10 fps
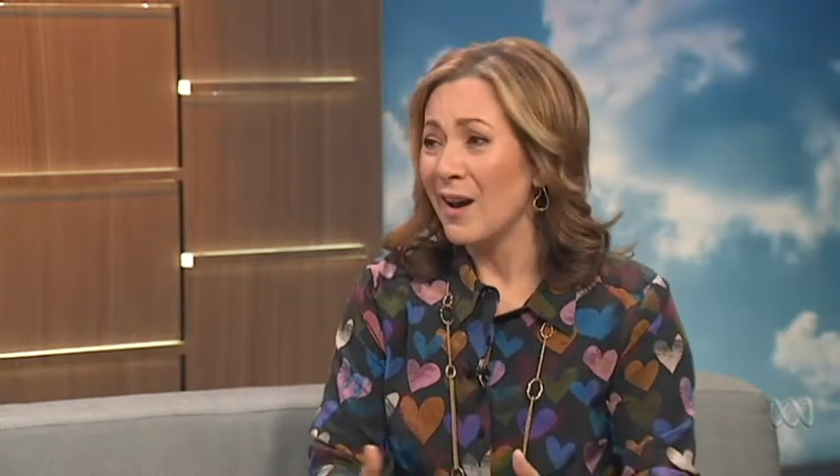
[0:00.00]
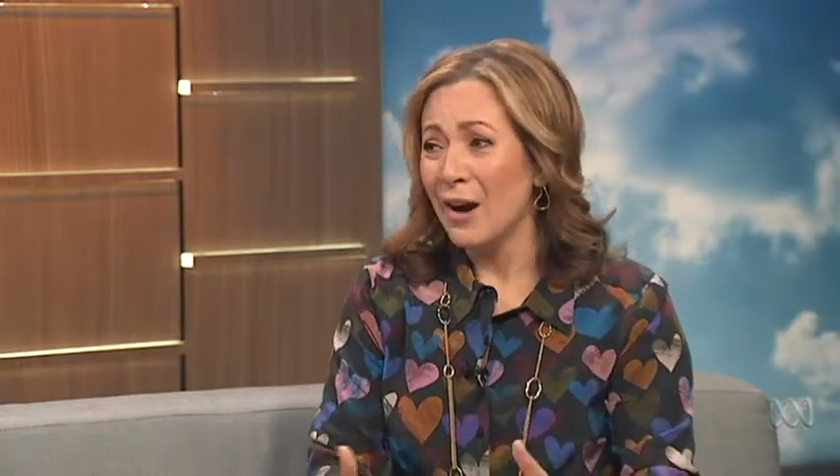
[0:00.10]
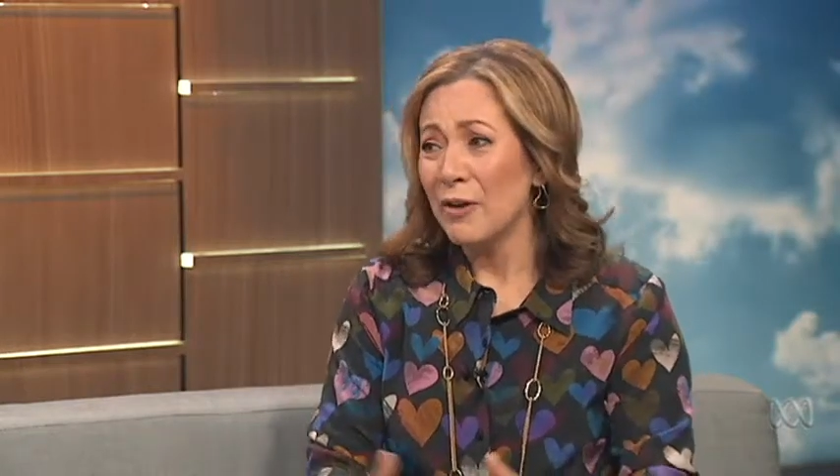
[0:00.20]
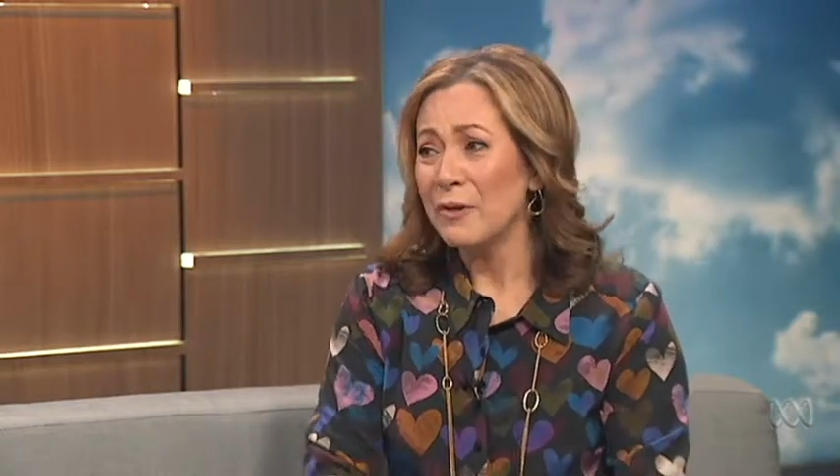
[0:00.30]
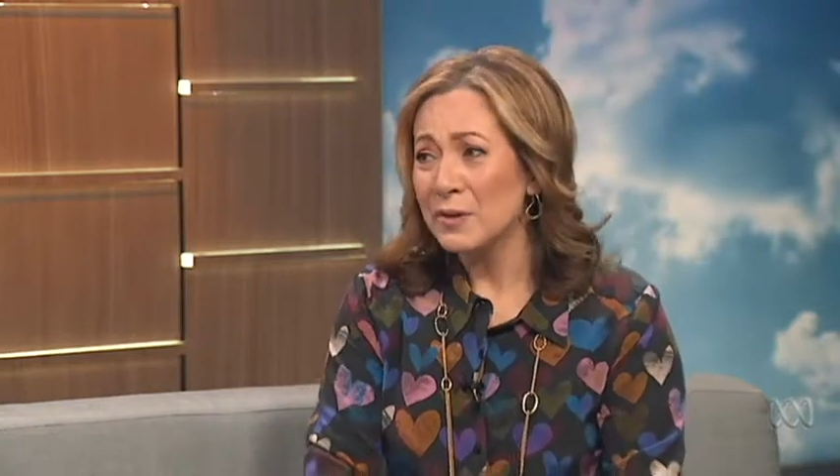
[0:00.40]

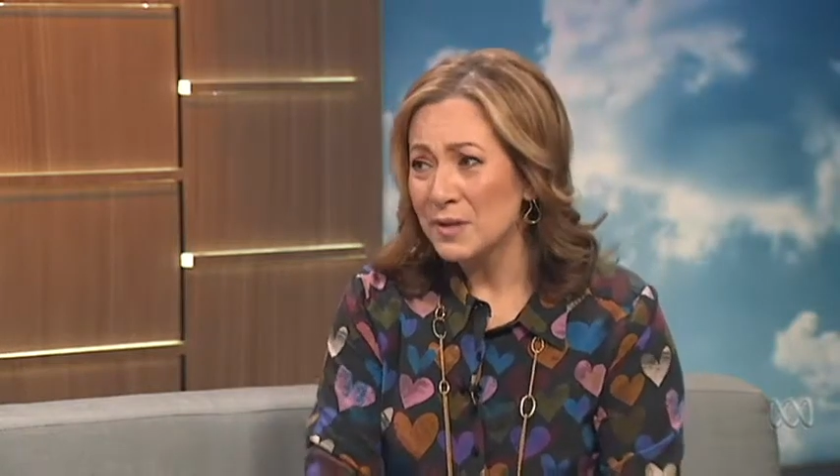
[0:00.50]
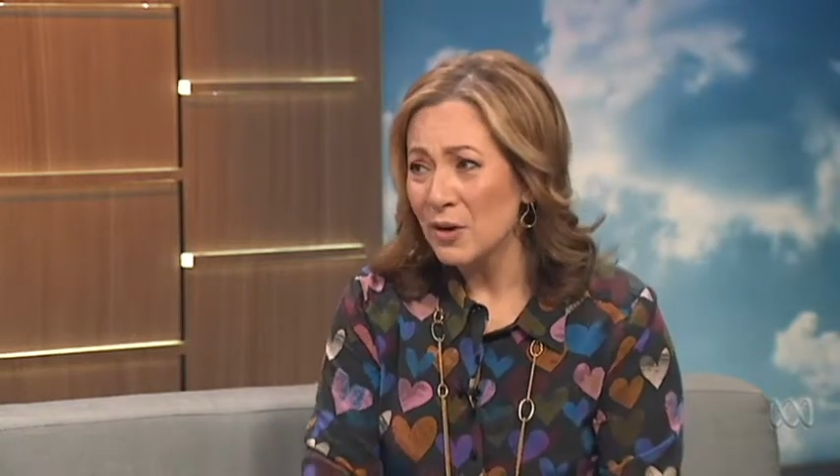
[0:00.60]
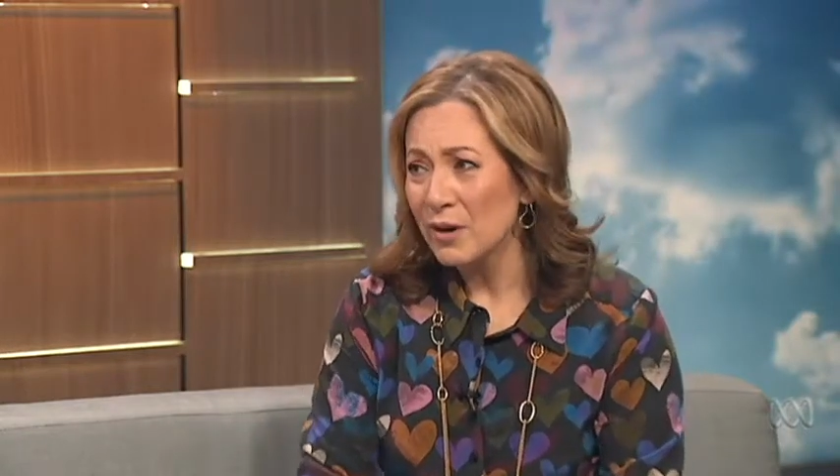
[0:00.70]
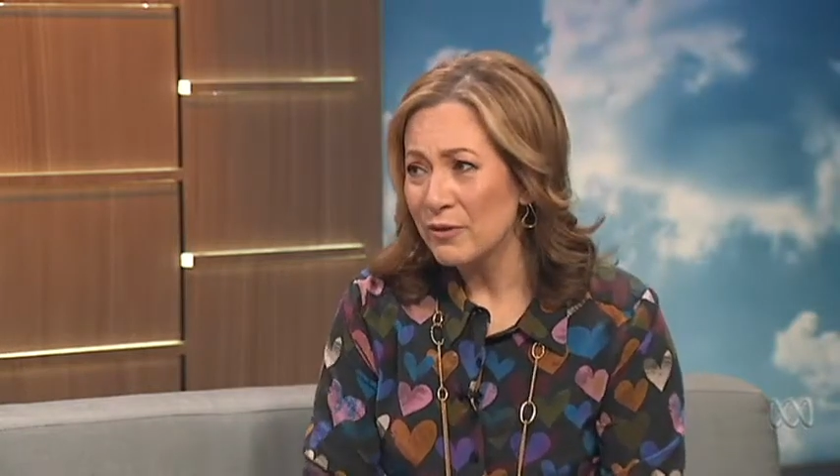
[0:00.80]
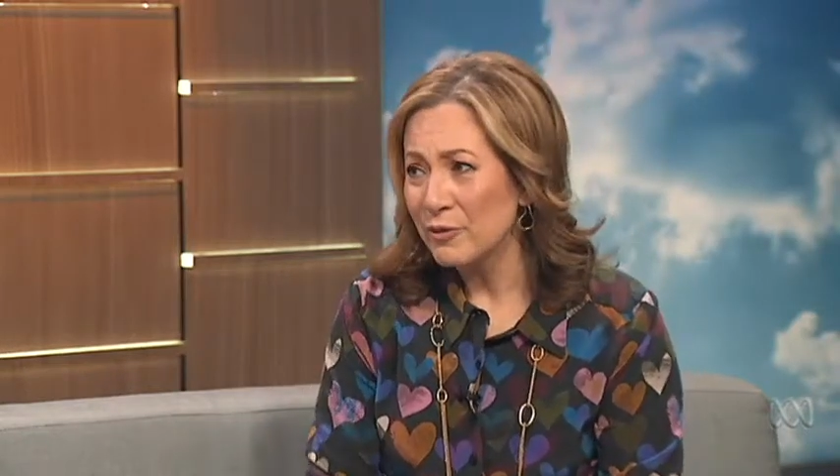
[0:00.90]
I feel
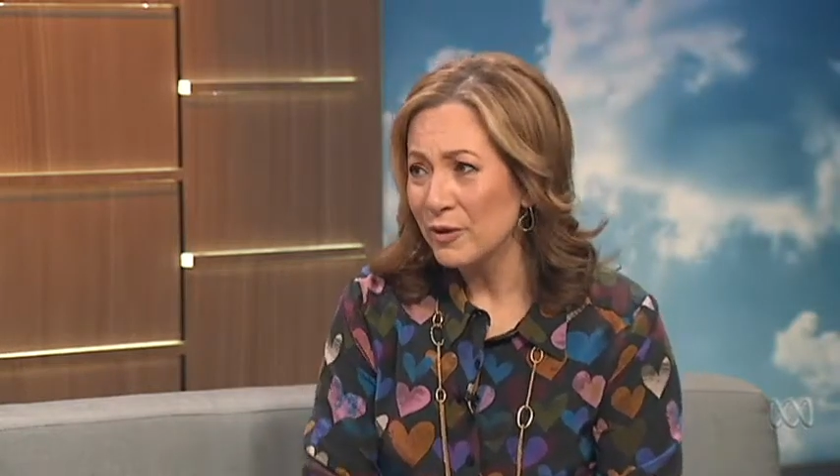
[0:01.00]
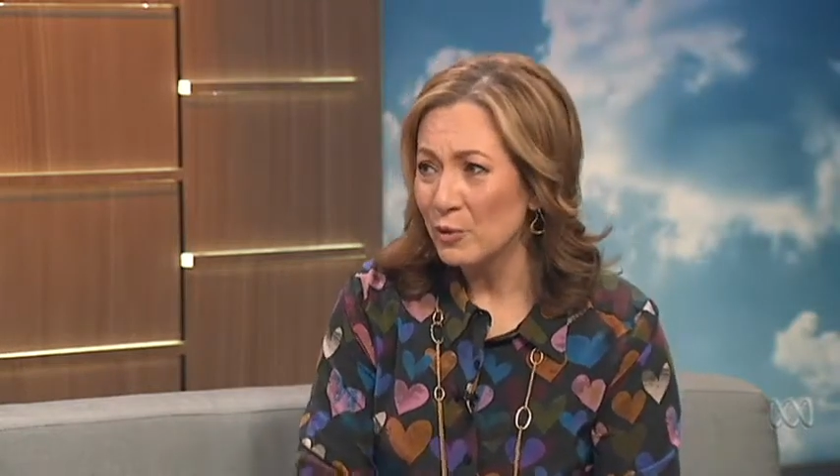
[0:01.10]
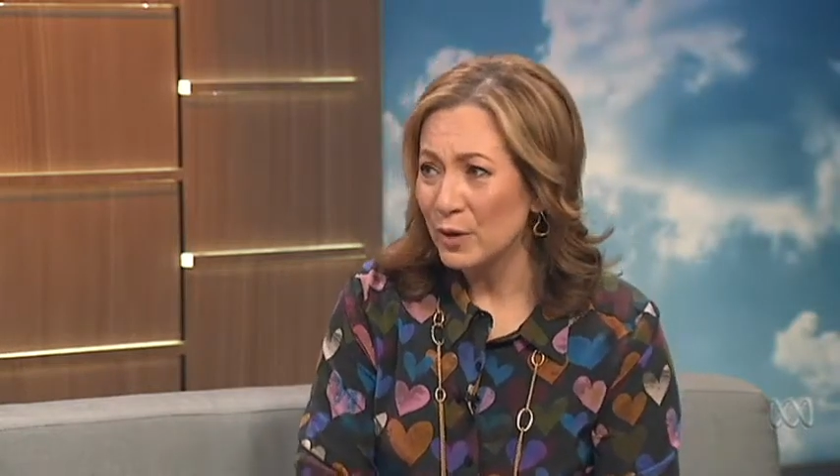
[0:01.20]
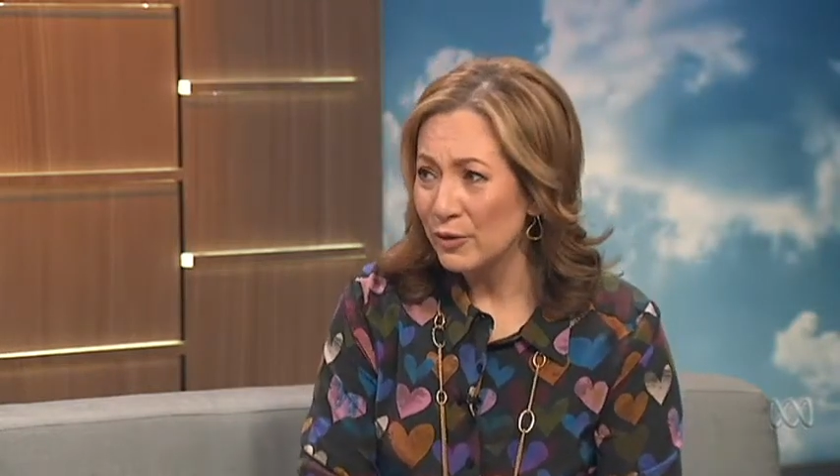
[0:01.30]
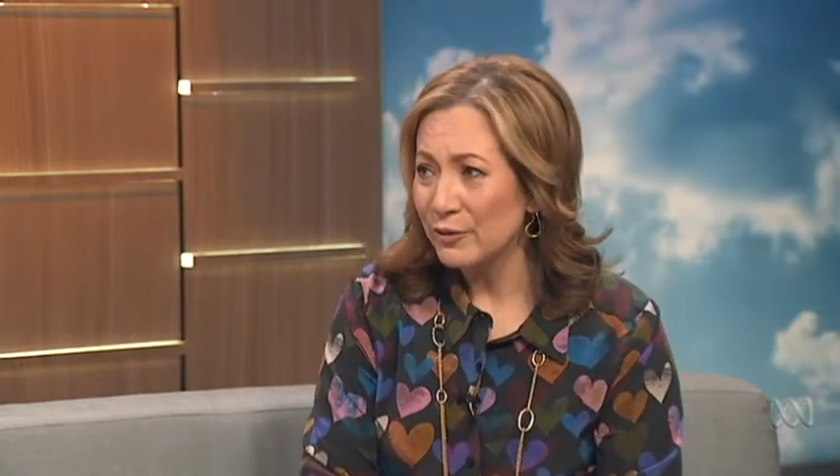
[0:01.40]
sorry for the
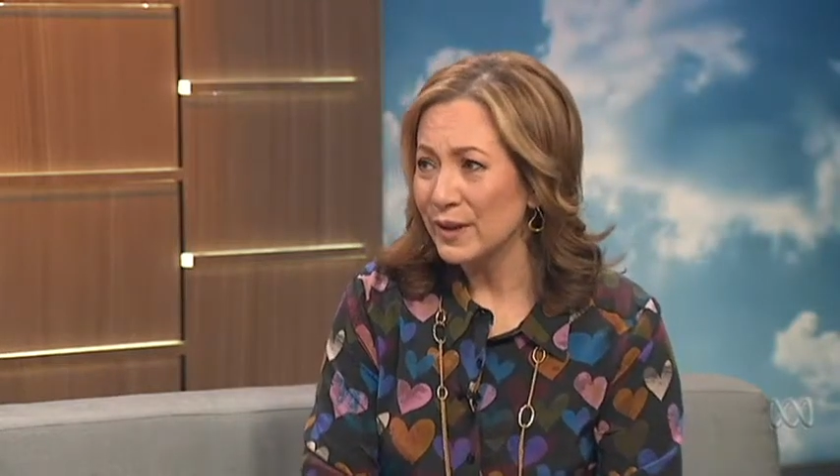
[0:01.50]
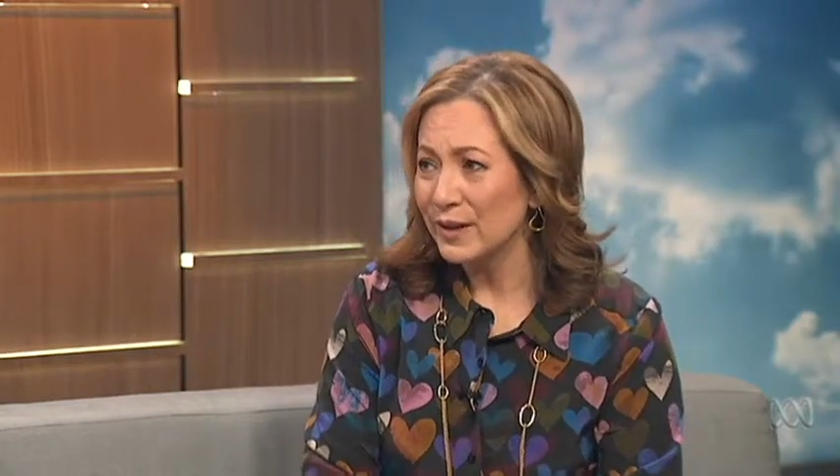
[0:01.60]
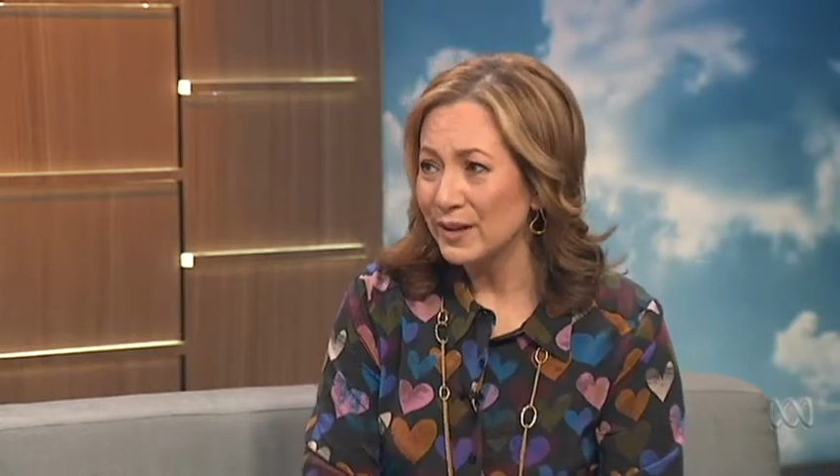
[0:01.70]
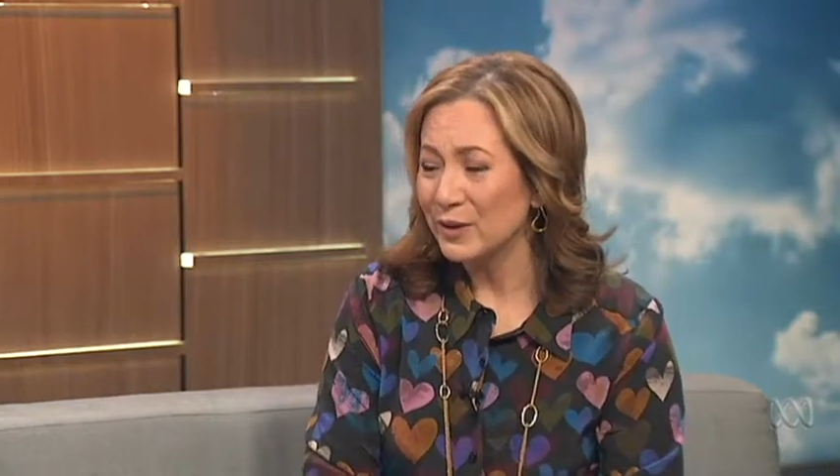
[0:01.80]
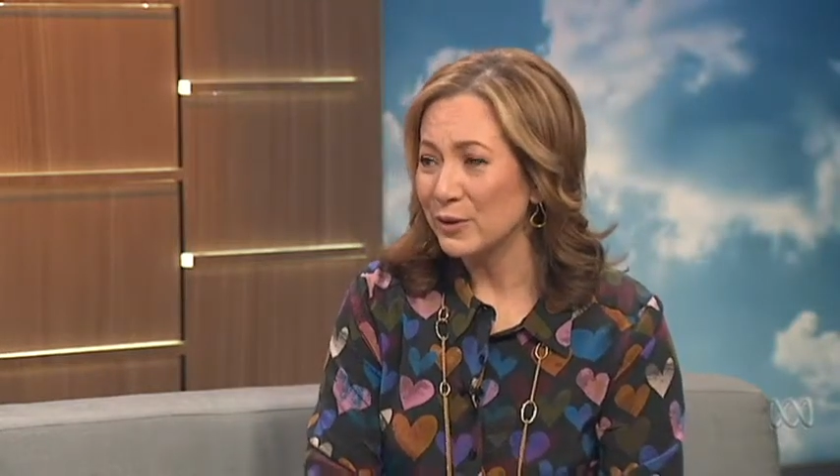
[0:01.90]

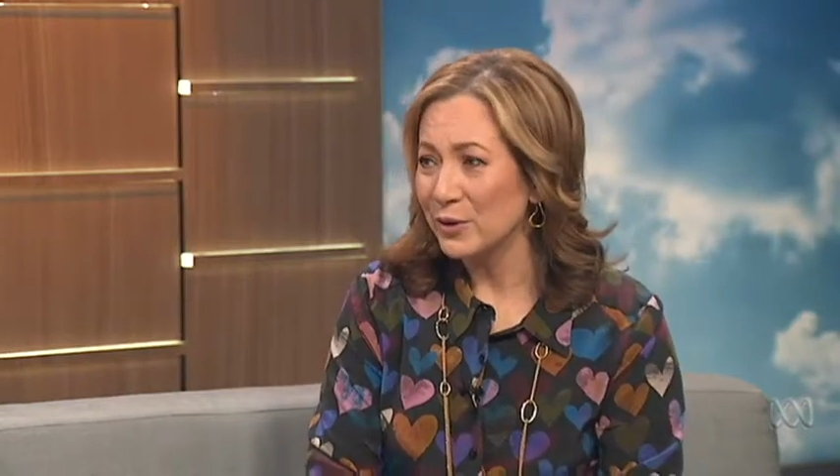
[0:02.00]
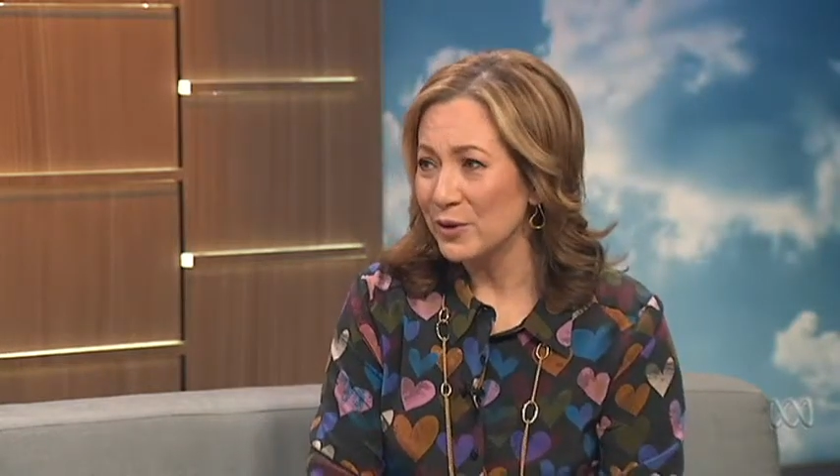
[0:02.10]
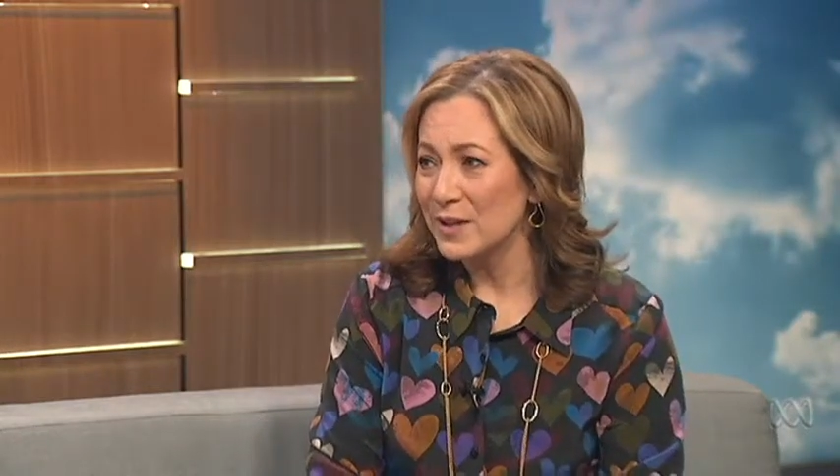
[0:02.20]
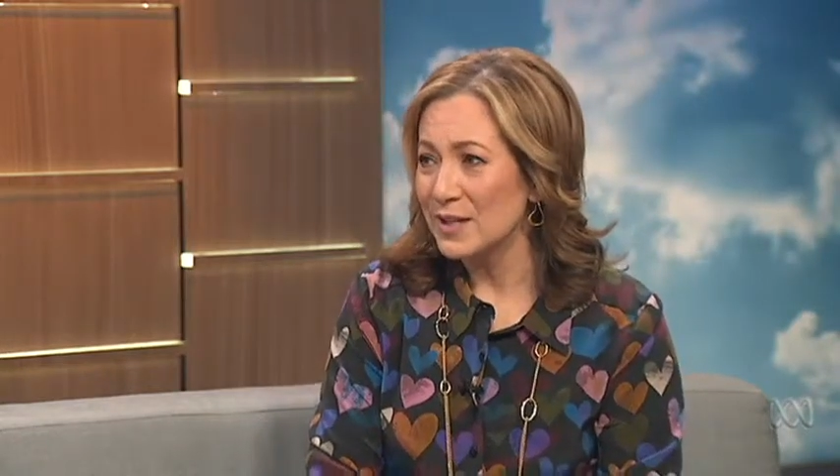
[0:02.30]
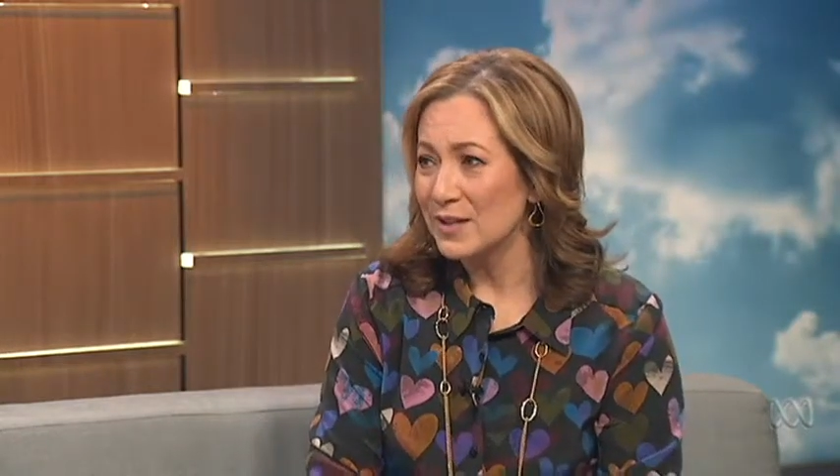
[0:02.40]
welfare
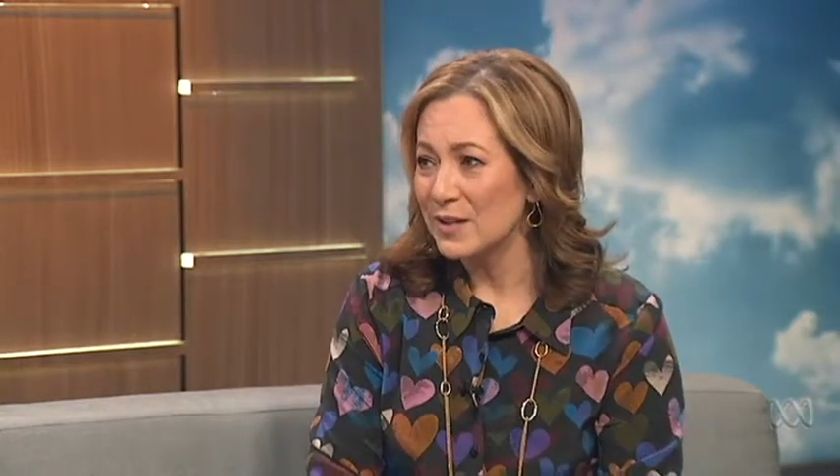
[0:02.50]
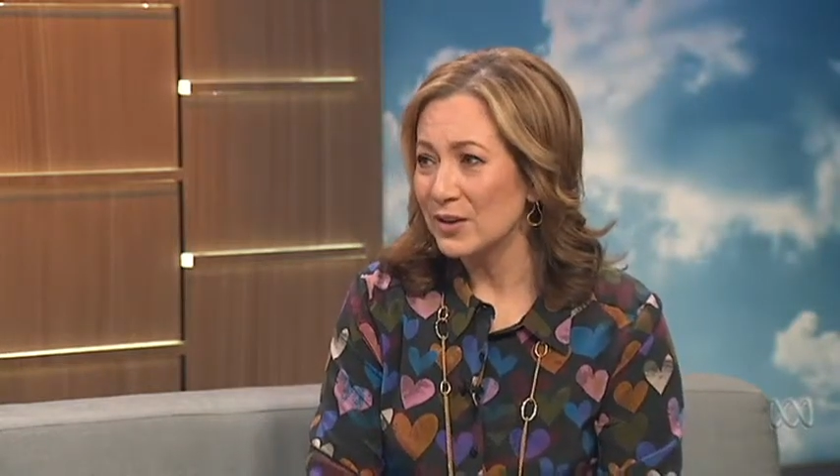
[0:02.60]
authorities.